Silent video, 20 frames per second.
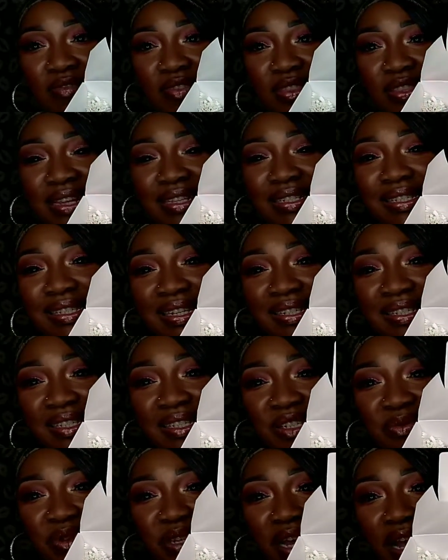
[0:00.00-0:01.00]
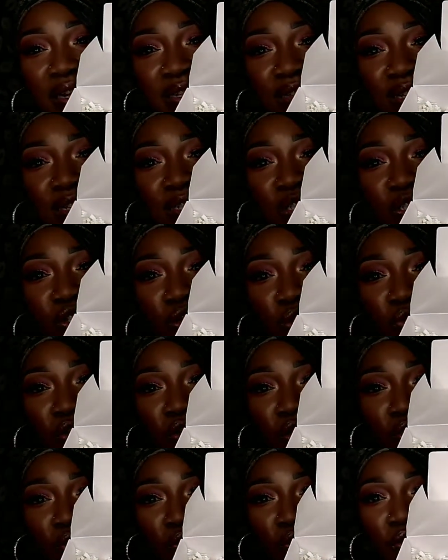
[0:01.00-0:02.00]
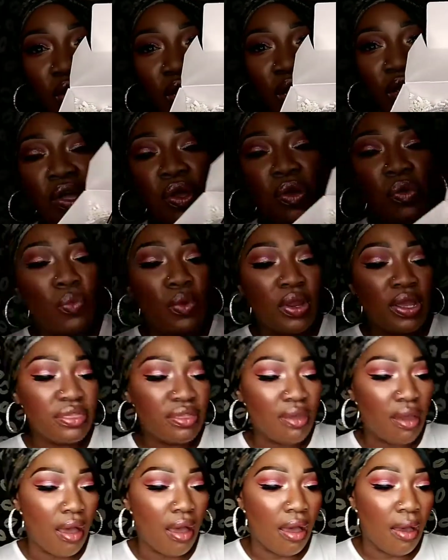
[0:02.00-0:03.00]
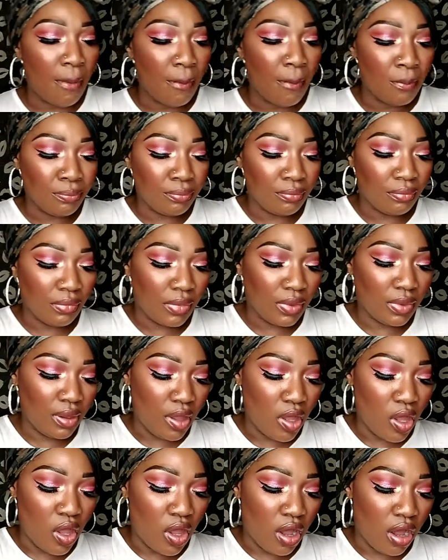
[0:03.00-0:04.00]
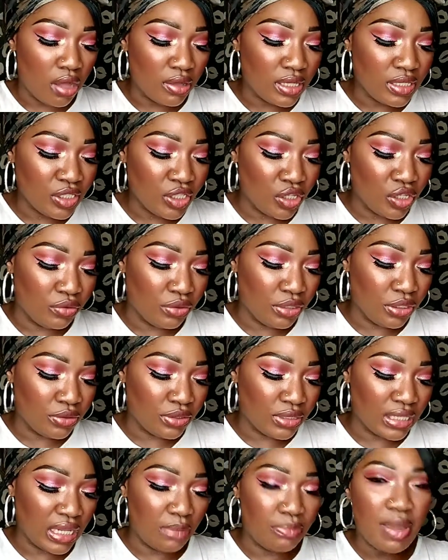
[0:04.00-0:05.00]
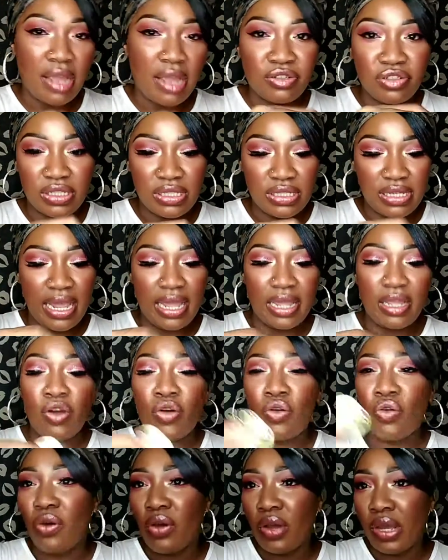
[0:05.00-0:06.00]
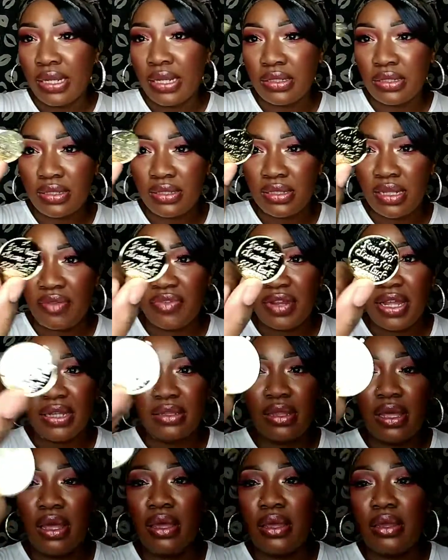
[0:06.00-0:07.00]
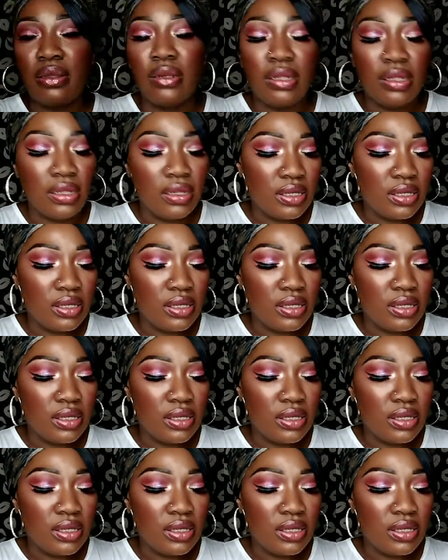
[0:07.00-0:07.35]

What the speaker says: they sent it to me like this, so cute, with all these cute little St. Patrick's Day coins and stuff like that.